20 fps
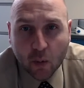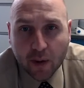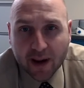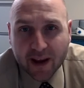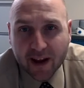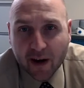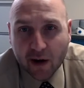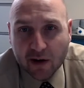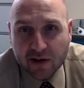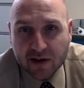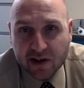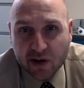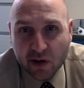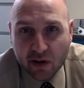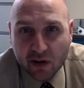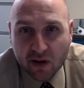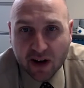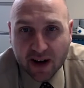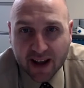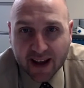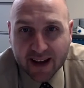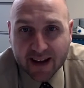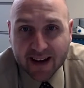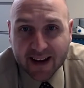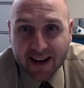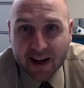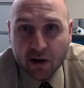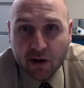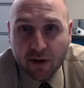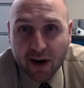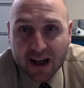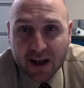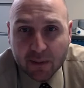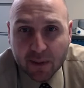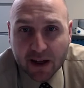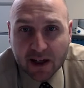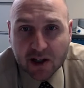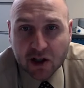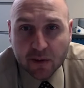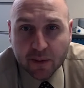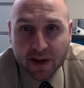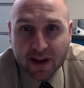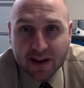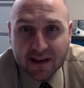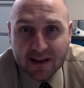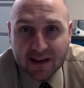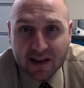We can also look at indirect measurements,